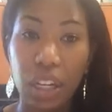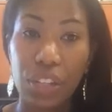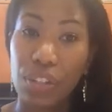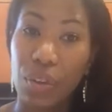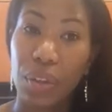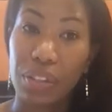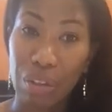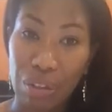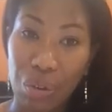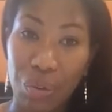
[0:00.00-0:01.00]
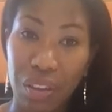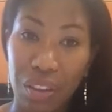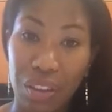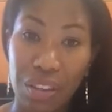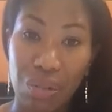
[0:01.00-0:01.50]
So that's also one of
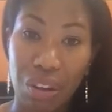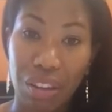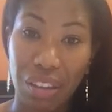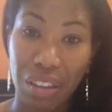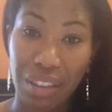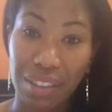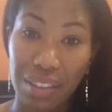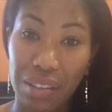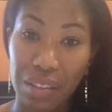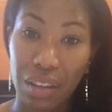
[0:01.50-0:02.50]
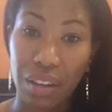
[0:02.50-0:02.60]
the things why I think it's